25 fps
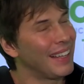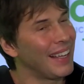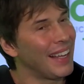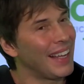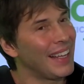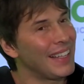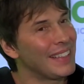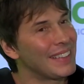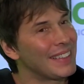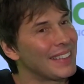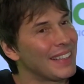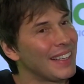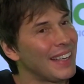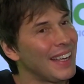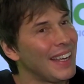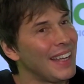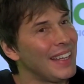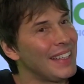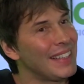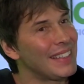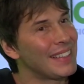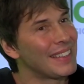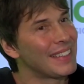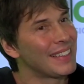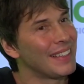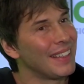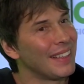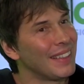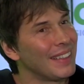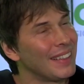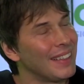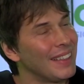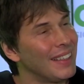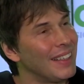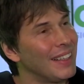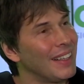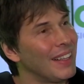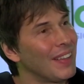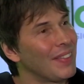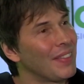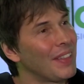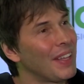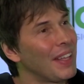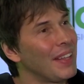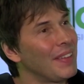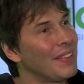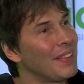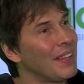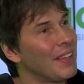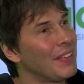is
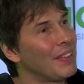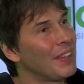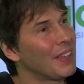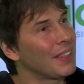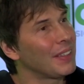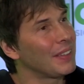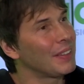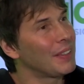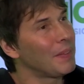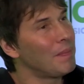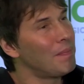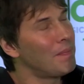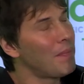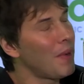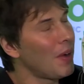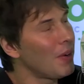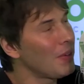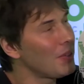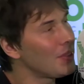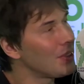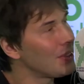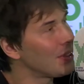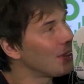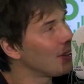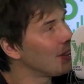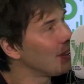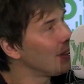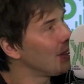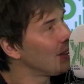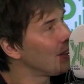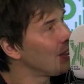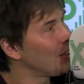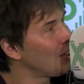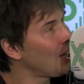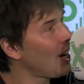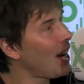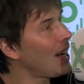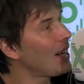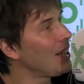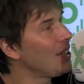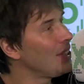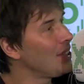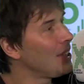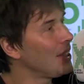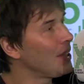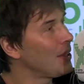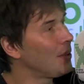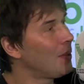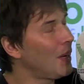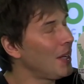The most
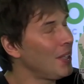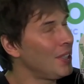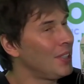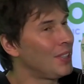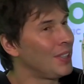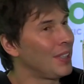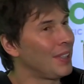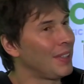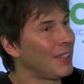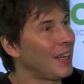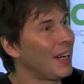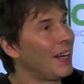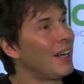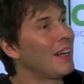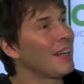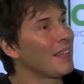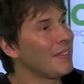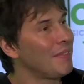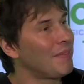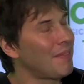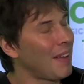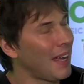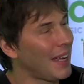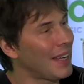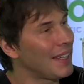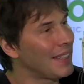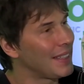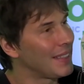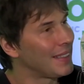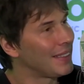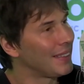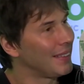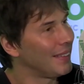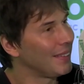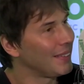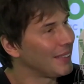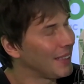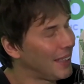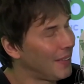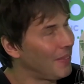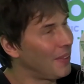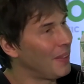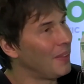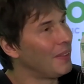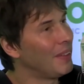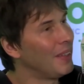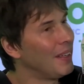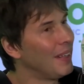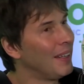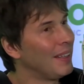challenging question that I face,
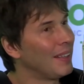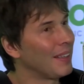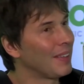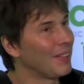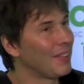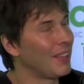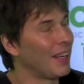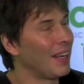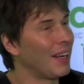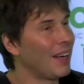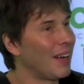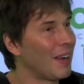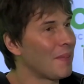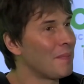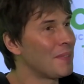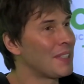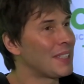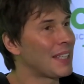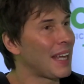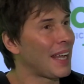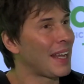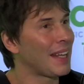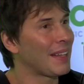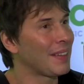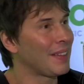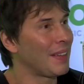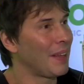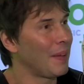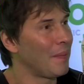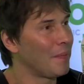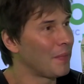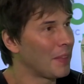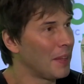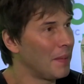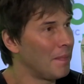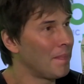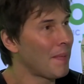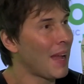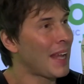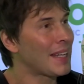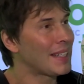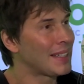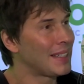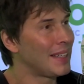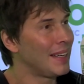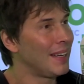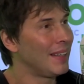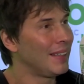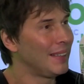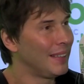given that I'm saying that
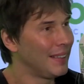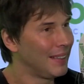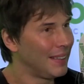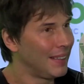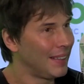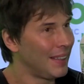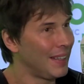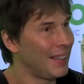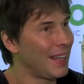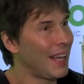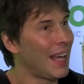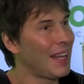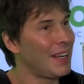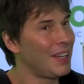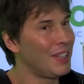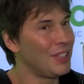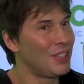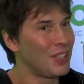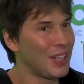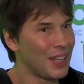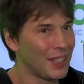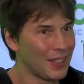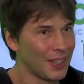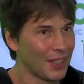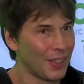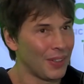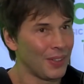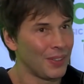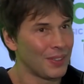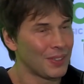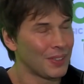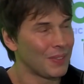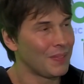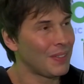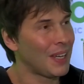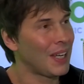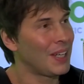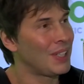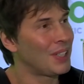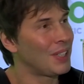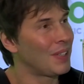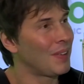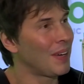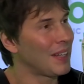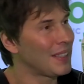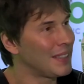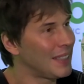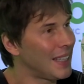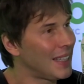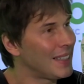matter and energy and the laws of
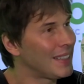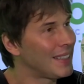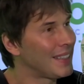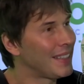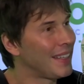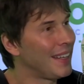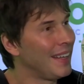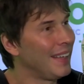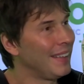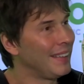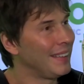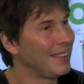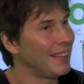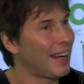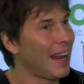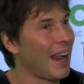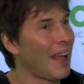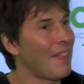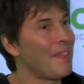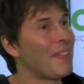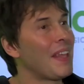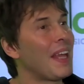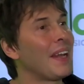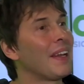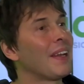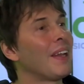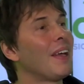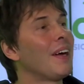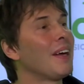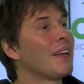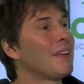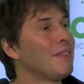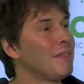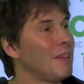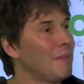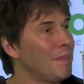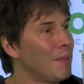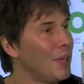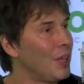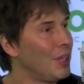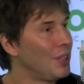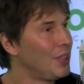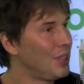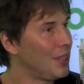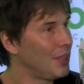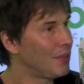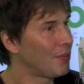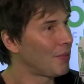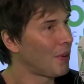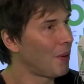nature exist, and then life
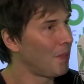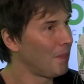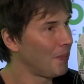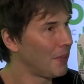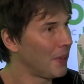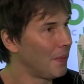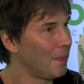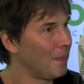emerges from